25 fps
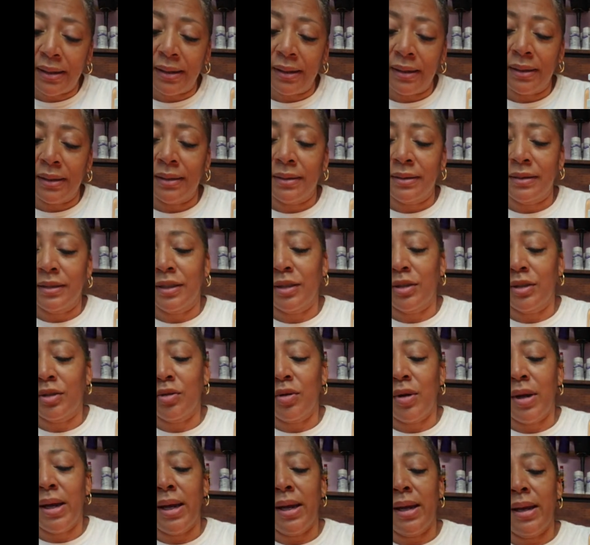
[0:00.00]
in
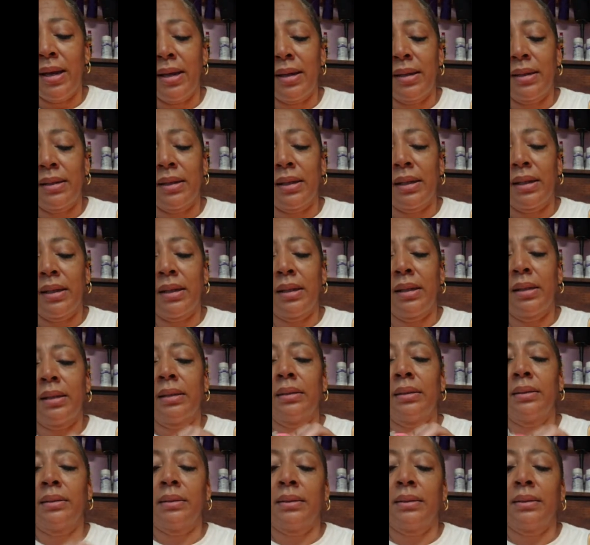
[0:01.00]
stride again.